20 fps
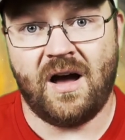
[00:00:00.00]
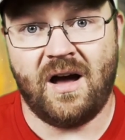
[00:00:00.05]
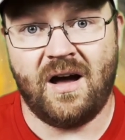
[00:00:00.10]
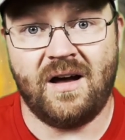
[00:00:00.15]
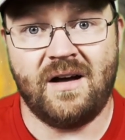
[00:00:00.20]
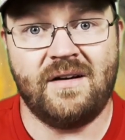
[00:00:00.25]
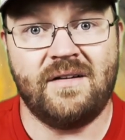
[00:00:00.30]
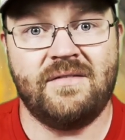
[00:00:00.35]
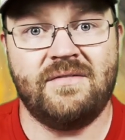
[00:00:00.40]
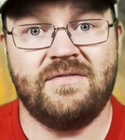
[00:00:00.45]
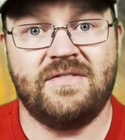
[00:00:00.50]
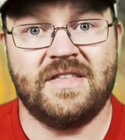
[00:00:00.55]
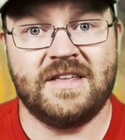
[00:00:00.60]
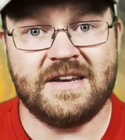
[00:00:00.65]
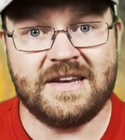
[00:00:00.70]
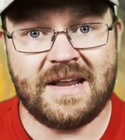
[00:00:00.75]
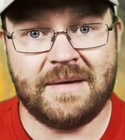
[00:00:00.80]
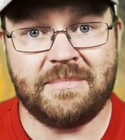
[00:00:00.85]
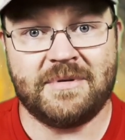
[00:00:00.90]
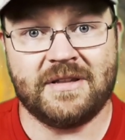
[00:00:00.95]
of the
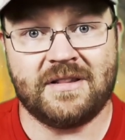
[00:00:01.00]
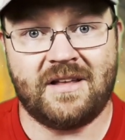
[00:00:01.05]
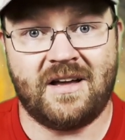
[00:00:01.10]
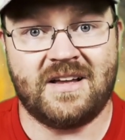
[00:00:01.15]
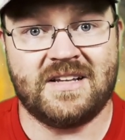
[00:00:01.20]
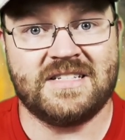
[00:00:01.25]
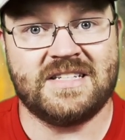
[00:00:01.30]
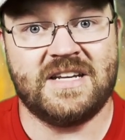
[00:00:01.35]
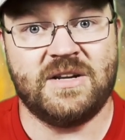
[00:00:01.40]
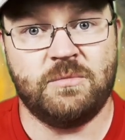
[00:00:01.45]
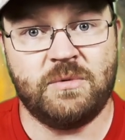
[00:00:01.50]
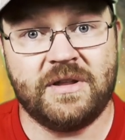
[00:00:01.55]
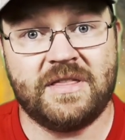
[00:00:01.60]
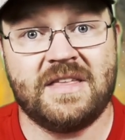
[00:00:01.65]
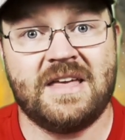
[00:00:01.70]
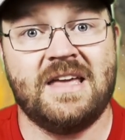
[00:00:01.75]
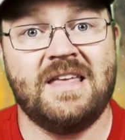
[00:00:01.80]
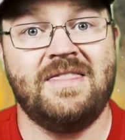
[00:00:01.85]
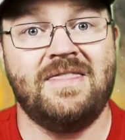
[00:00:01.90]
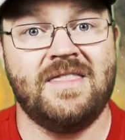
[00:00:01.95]
nebulosity
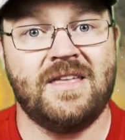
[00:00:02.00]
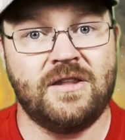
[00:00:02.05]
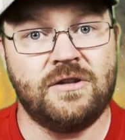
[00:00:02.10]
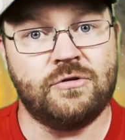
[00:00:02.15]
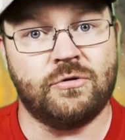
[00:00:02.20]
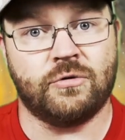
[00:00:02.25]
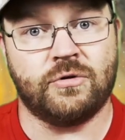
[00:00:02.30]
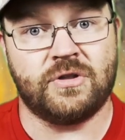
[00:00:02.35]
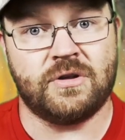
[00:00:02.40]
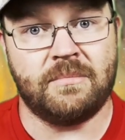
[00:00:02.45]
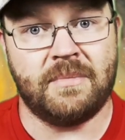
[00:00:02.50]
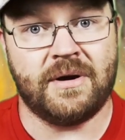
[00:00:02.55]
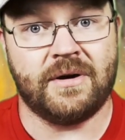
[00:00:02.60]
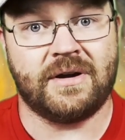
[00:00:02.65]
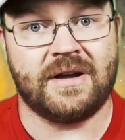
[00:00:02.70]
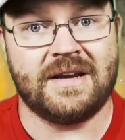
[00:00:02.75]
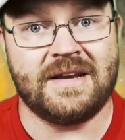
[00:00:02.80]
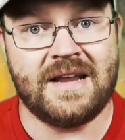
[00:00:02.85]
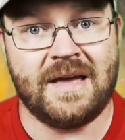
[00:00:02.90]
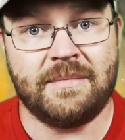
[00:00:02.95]
within the North
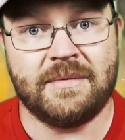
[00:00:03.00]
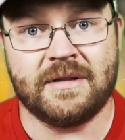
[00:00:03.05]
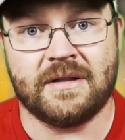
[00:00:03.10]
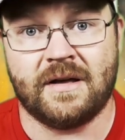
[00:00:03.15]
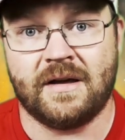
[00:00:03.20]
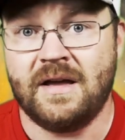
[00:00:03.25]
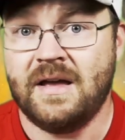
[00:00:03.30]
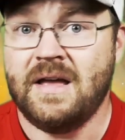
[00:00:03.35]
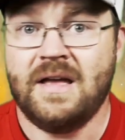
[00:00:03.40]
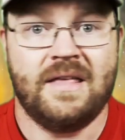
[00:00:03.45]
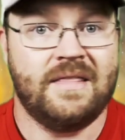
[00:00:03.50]
American Nebula.